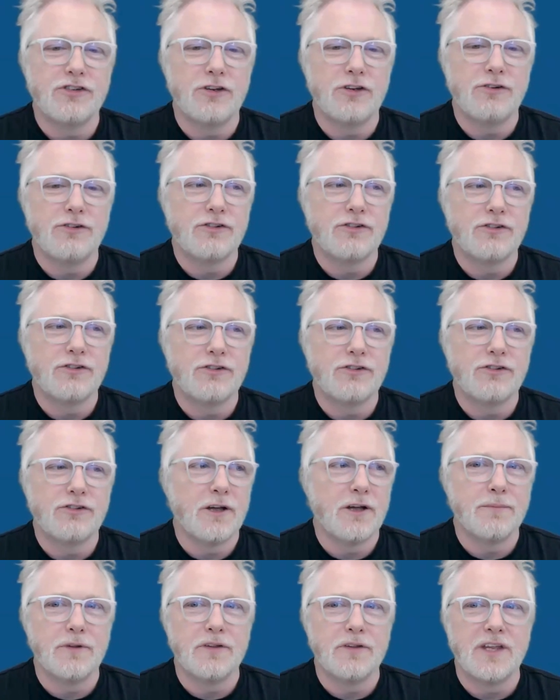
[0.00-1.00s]
introduce
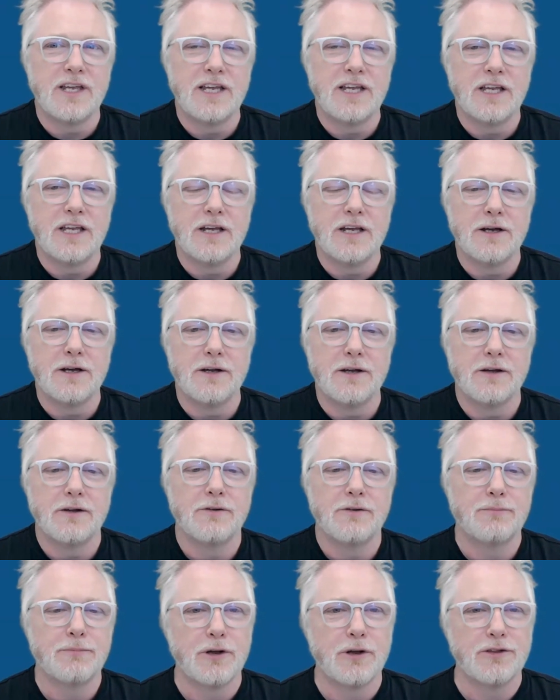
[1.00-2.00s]

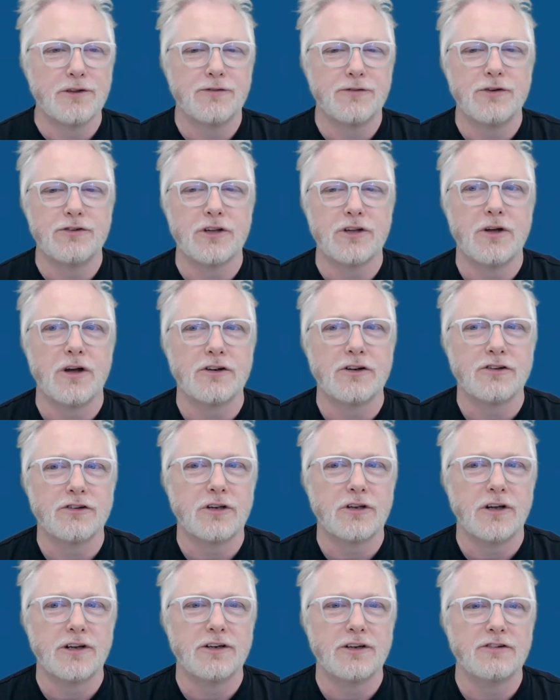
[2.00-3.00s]
both of you. So I'd
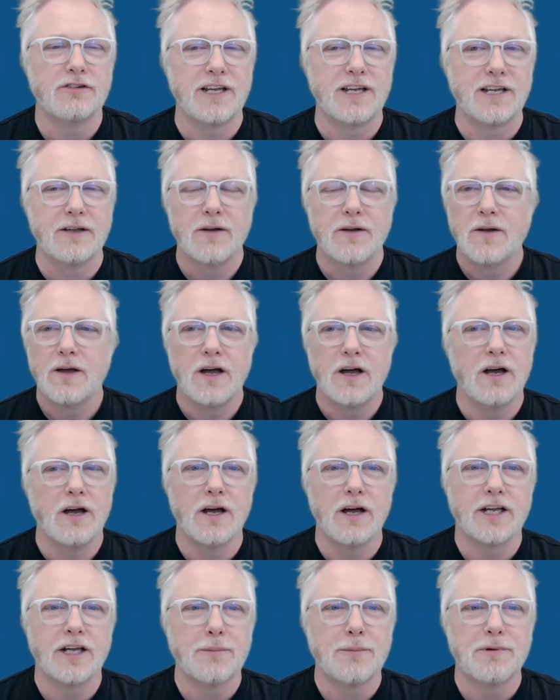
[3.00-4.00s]
just like you to take
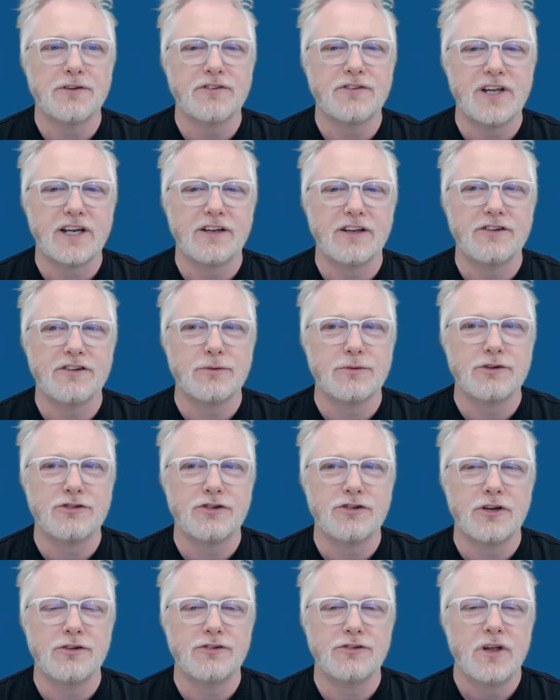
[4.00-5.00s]
a couple of seconds to
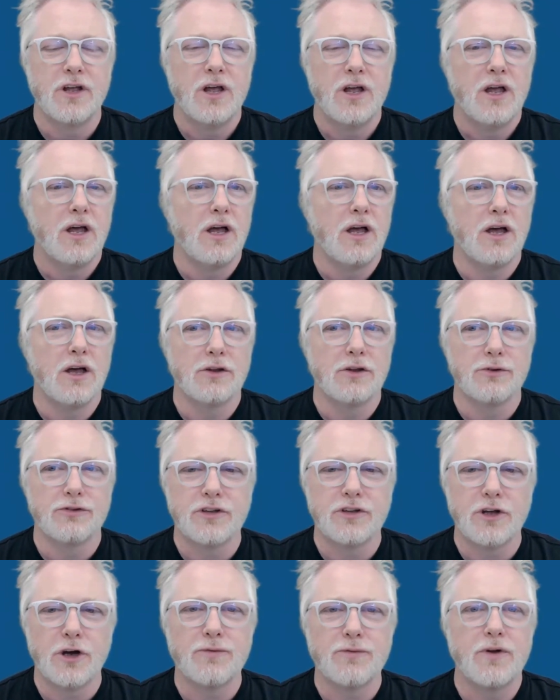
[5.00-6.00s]
introduce
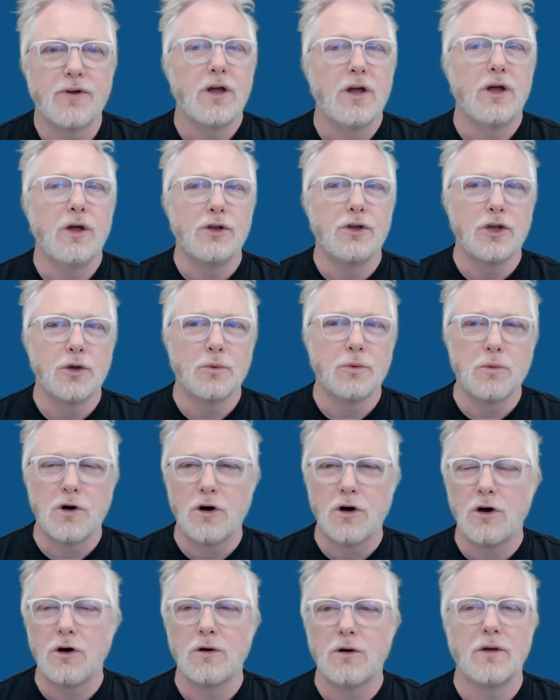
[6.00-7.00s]
yourself, who you
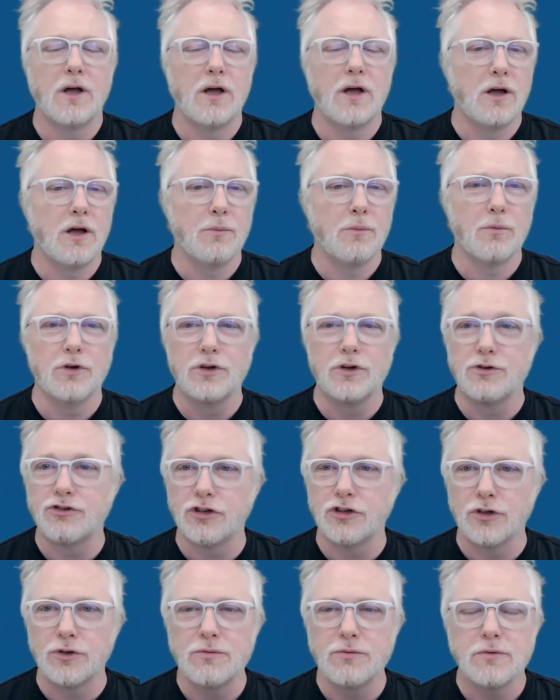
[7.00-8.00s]
are, what
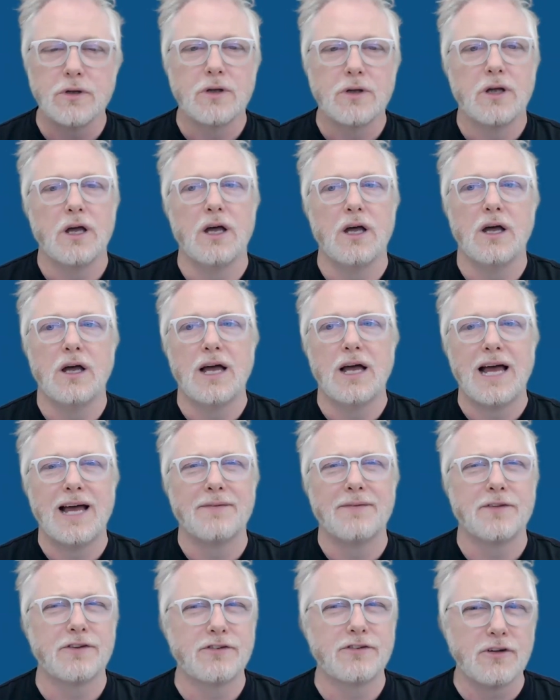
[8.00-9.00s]
you do,
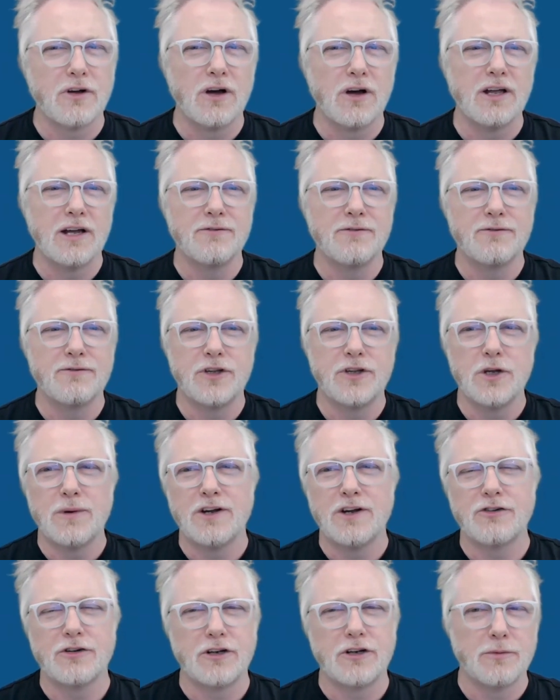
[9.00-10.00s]
and the site. And for
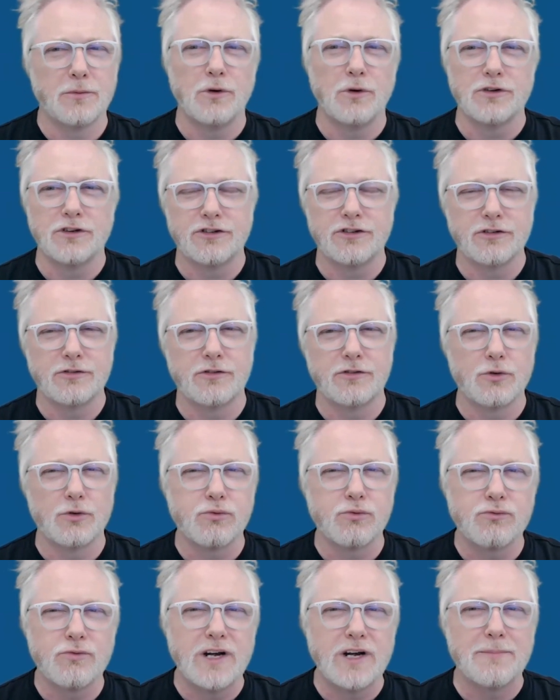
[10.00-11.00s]
you, Andrew, like just
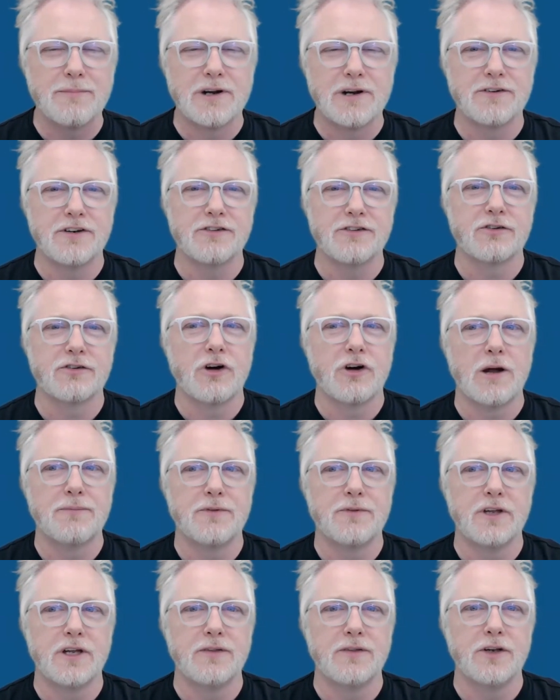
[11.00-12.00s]
really briefly
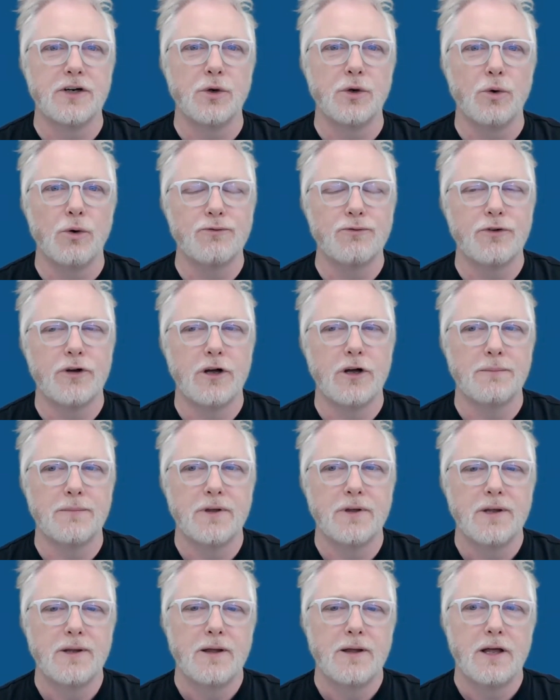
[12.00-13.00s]
describe the law
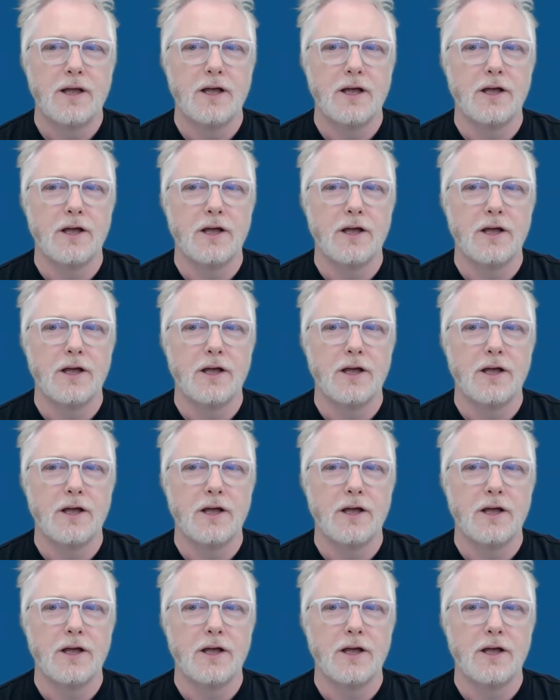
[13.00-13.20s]
firm